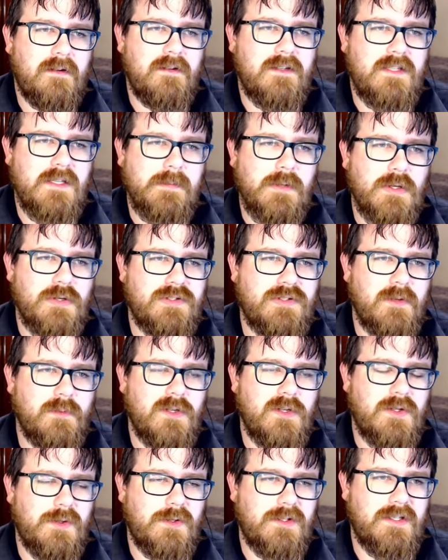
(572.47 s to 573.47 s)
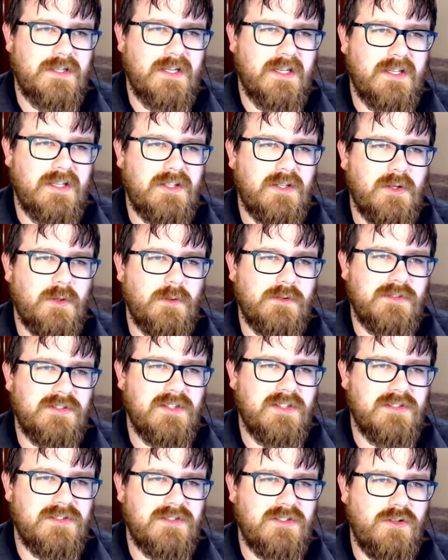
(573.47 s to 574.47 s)
demos that we're doing today use
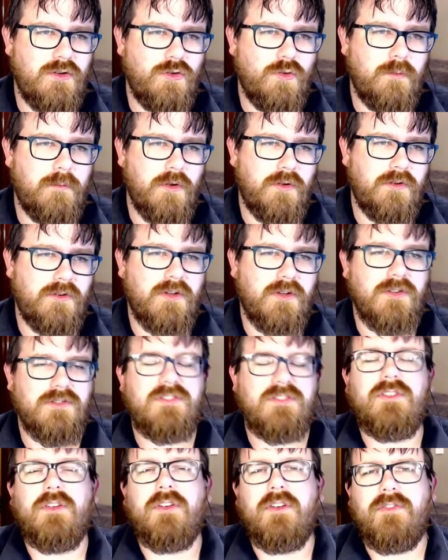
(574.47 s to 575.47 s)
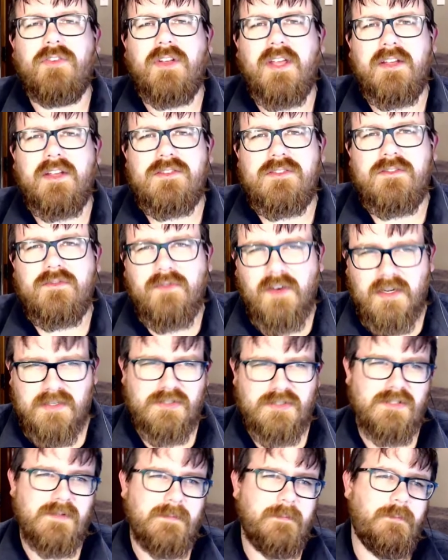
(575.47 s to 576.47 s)
this new Burnt Toast notification
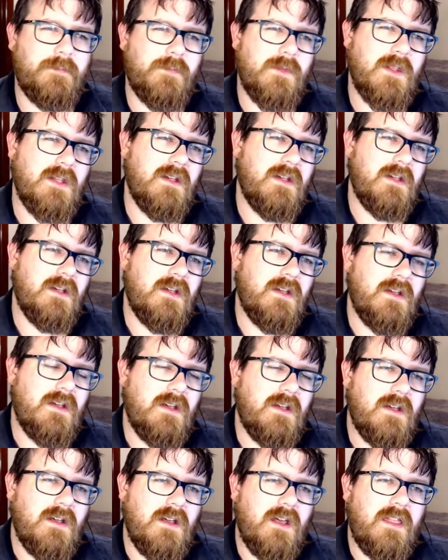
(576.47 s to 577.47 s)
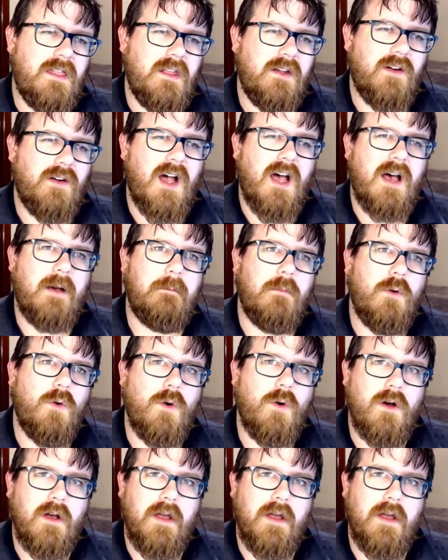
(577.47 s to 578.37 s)
function. There are more